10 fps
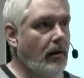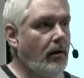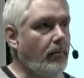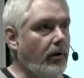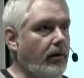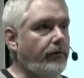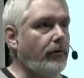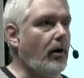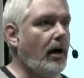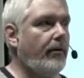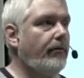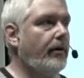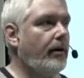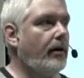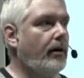But if you have
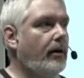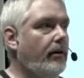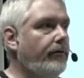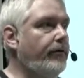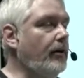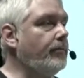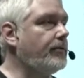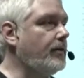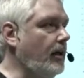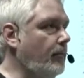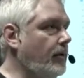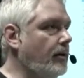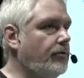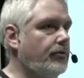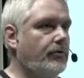a FinOps team that's
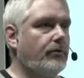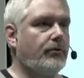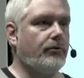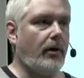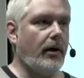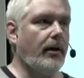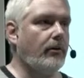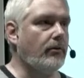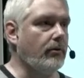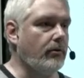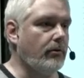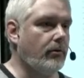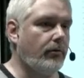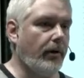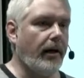trying to
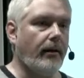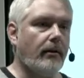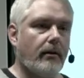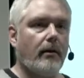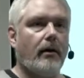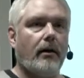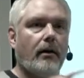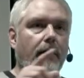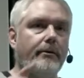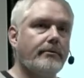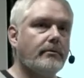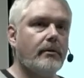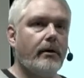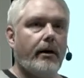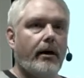create
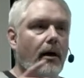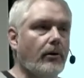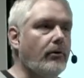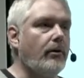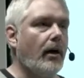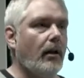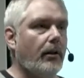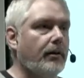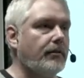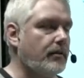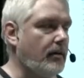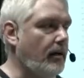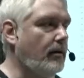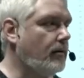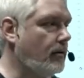a good, healthy state,
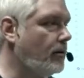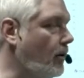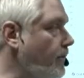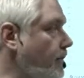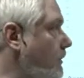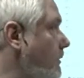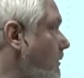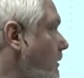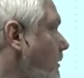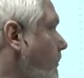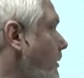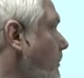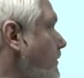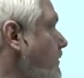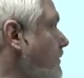a
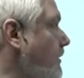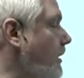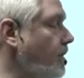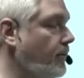cost-optimized state,